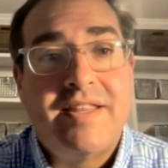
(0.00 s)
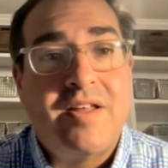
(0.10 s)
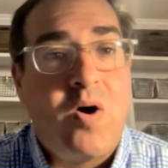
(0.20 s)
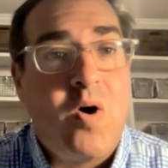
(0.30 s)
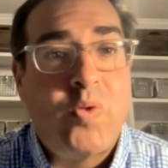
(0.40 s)

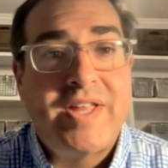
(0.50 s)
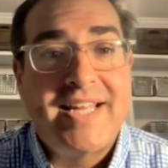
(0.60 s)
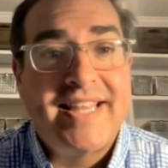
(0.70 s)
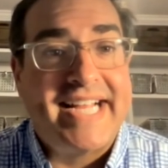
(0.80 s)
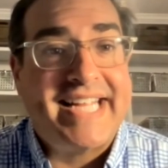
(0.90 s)
the only
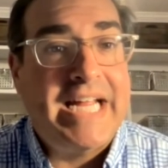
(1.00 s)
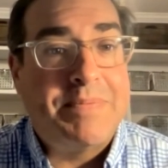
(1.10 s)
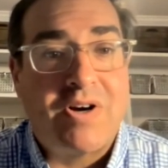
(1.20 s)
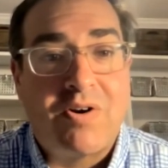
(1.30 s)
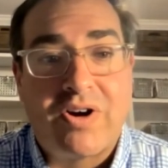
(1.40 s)
thing that
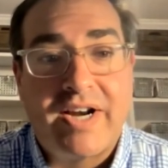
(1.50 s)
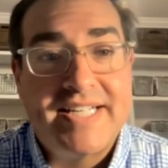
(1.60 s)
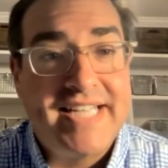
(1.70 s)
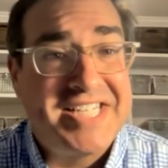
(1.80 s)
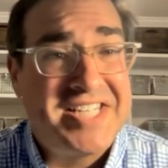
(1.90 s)
keeps our
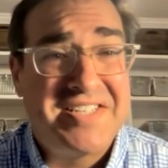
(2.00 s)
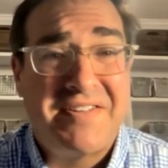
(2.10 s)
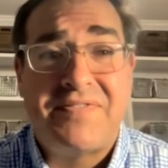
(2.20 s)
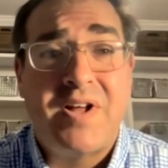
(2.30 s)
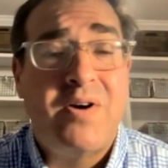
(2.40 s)
organizations
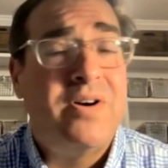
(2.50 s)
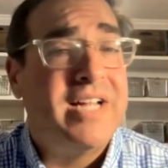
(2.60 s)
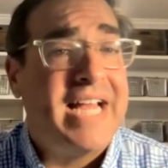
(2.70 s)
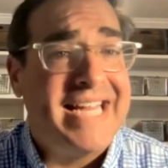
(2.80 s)
afloat,